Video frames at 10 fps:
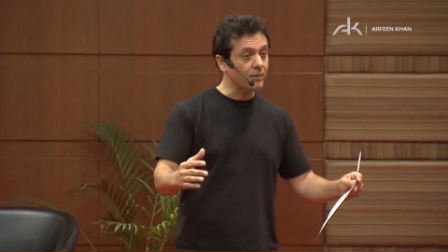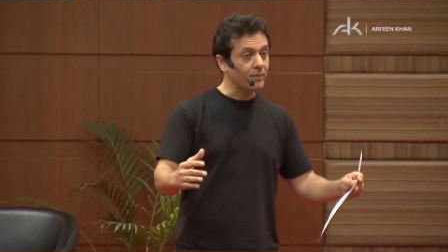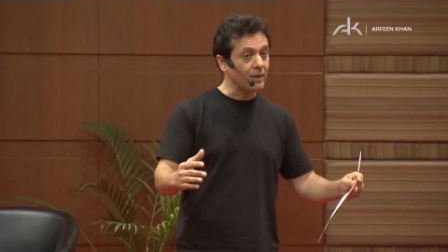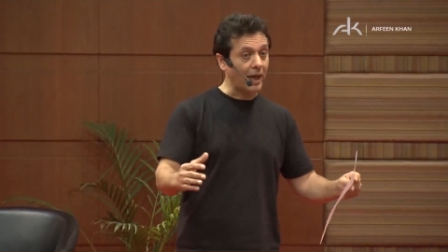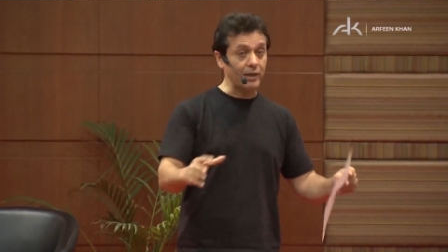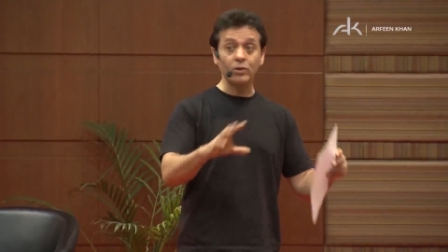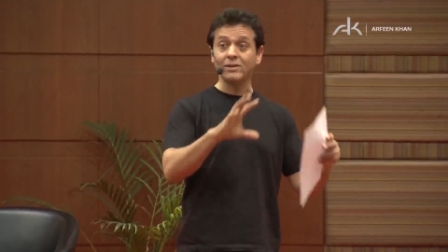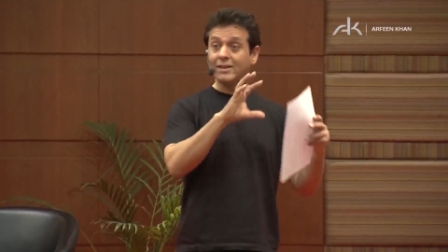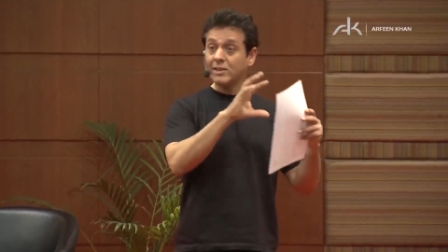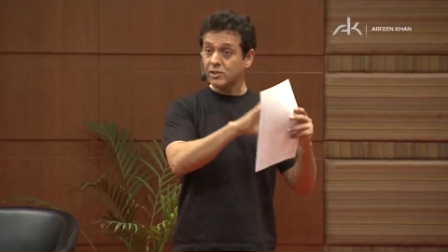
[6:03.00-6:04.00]
and you can
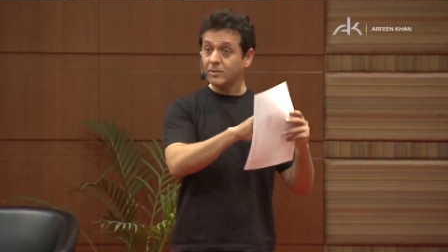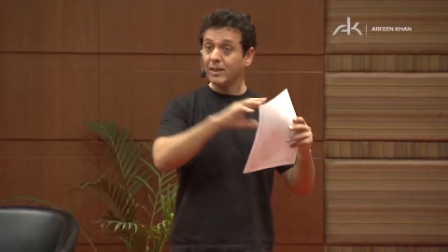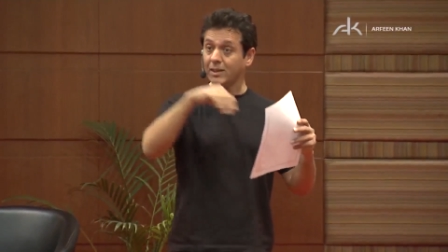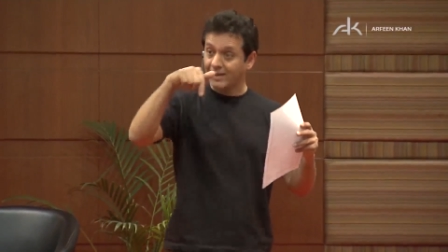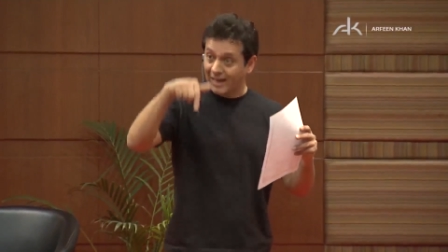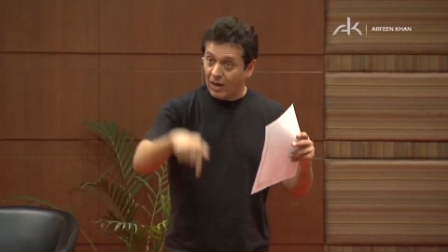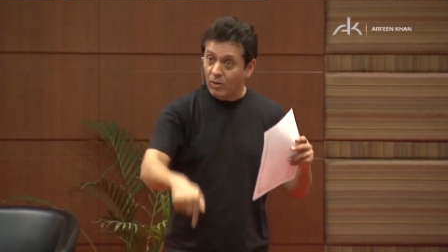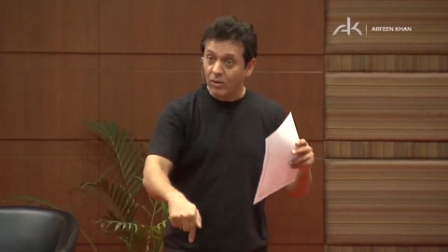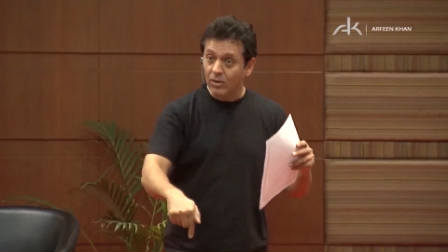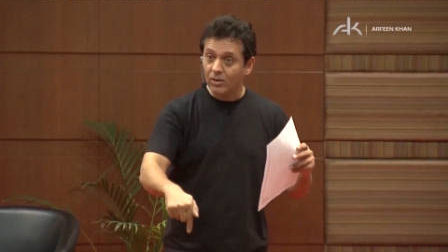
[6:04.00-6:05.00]
teach them this
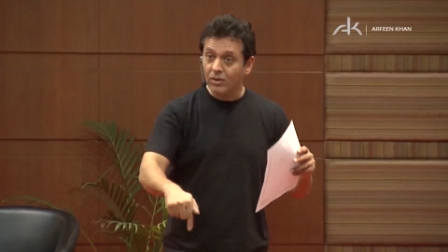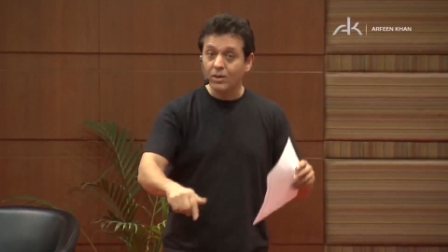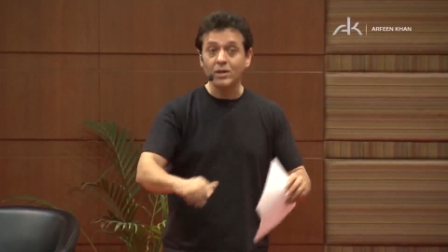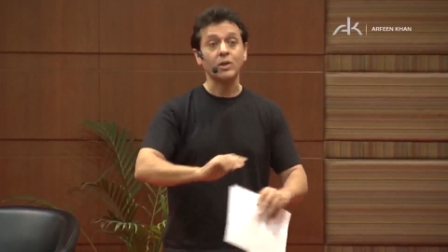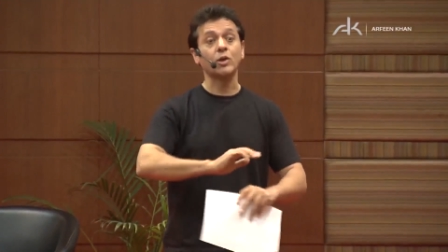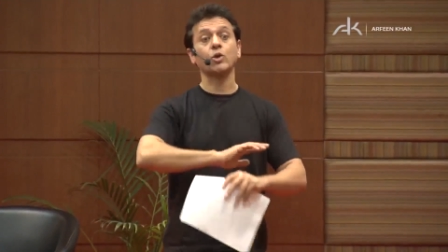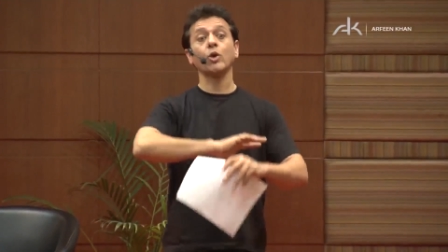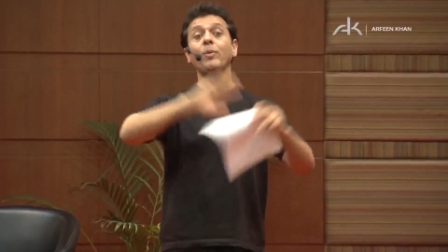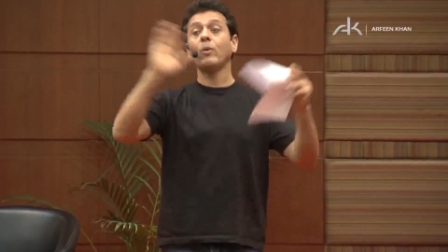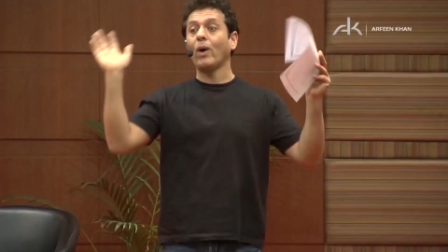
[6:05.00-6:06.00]
now,
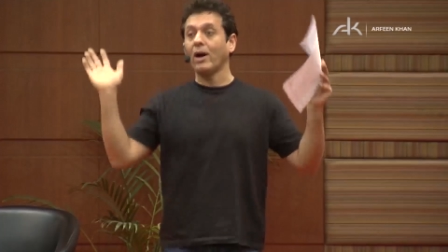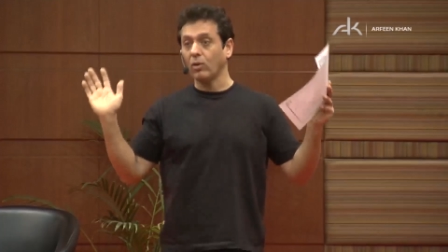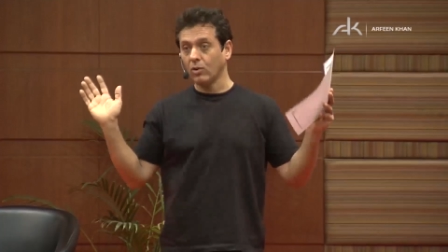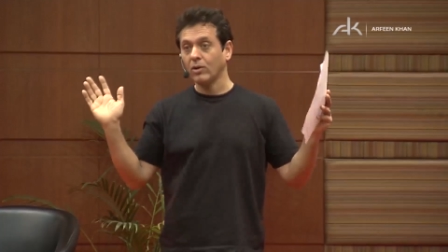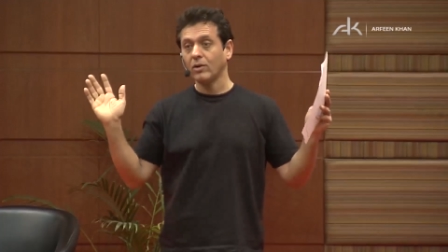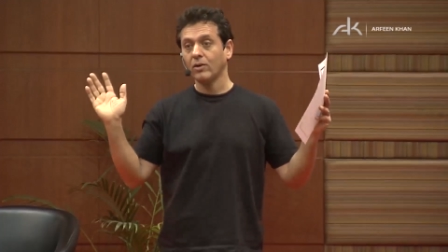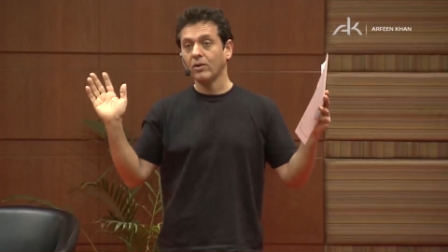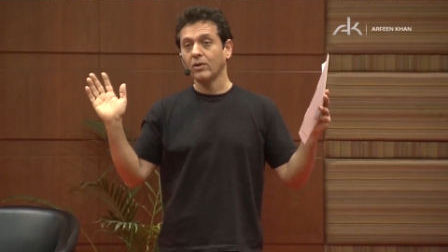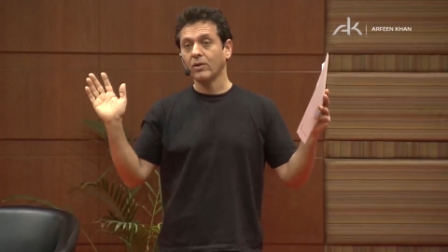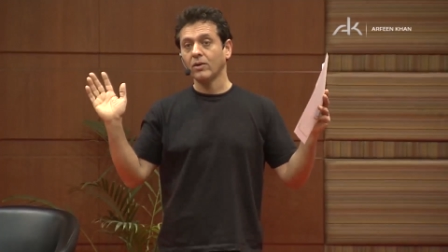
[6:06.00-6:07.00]
super wow.
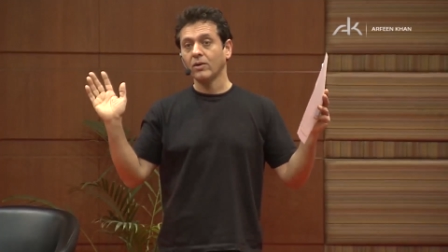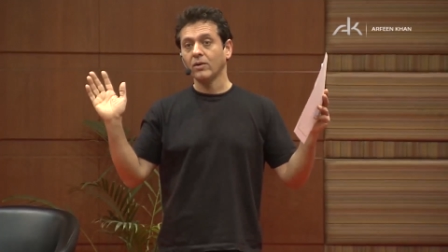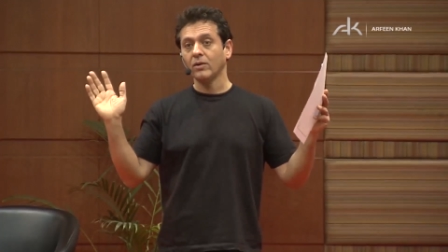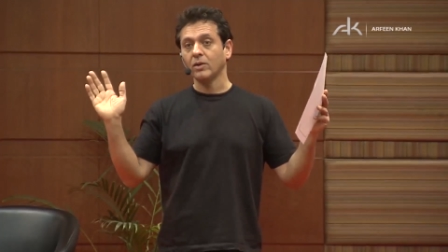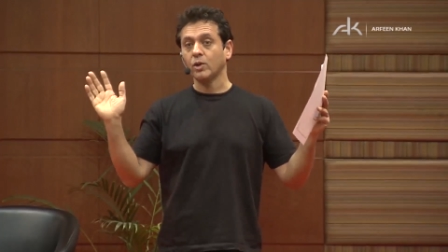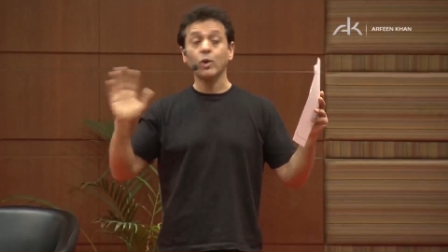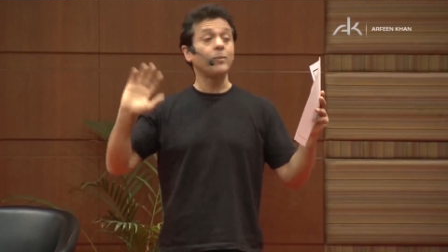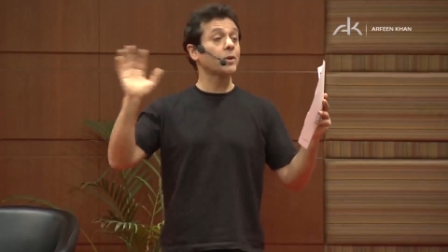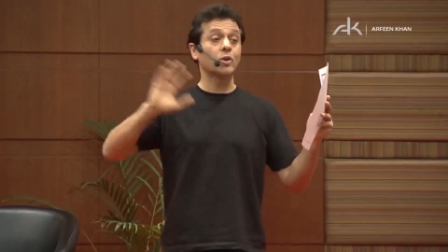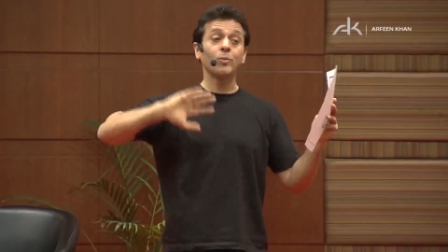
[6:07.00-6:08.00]

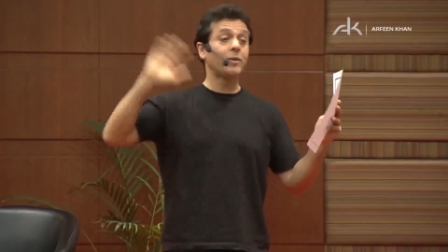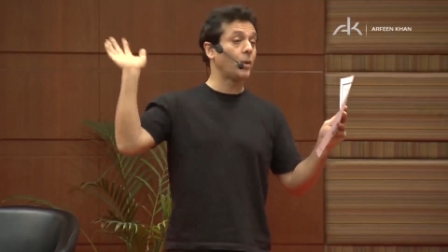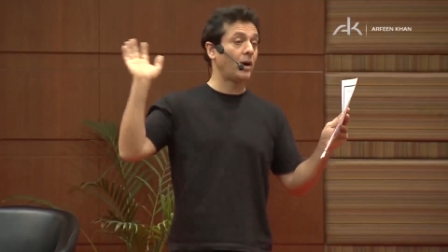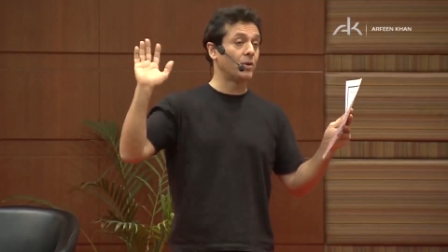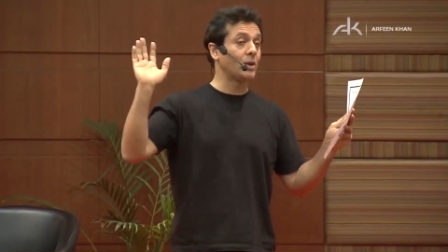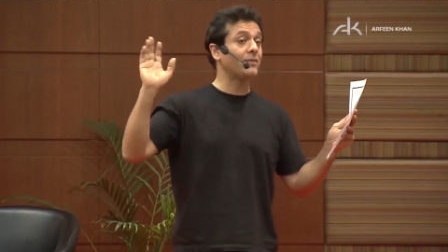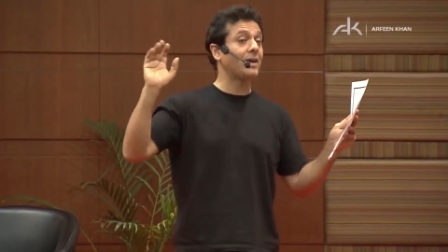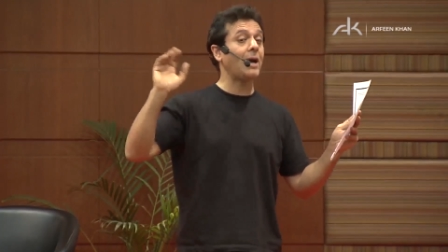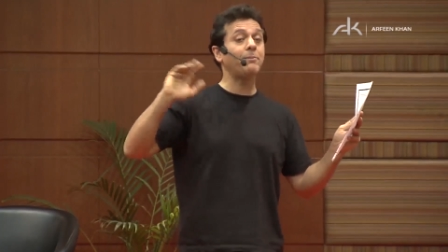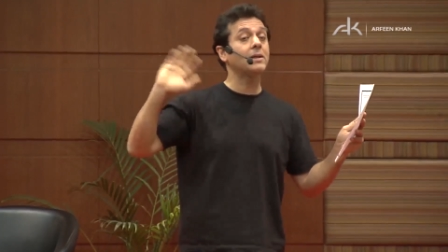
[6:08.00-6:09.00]
Super, super wow. You'll have the
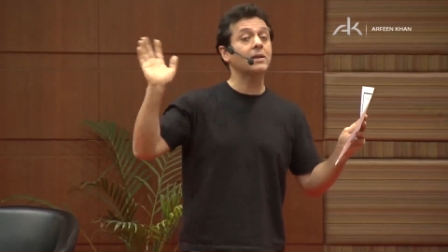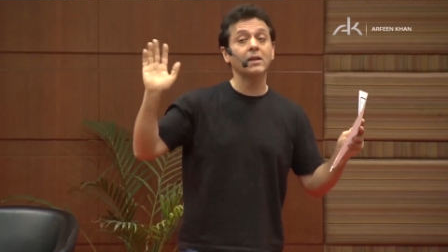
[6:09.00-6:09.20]
happiest,